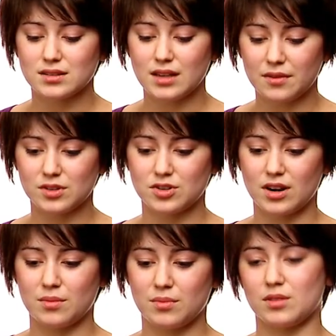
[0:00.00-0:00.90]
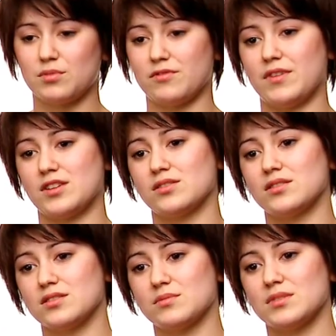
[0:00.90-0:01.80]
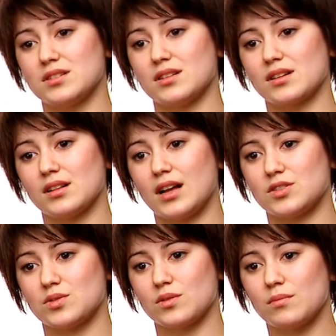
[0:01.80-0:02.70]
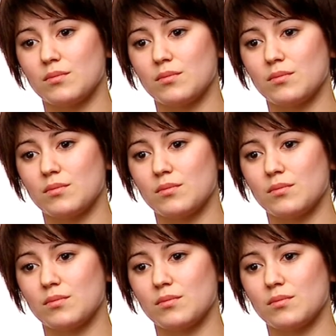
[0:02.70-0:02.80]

definitely try to bring the professionalism into the classroom.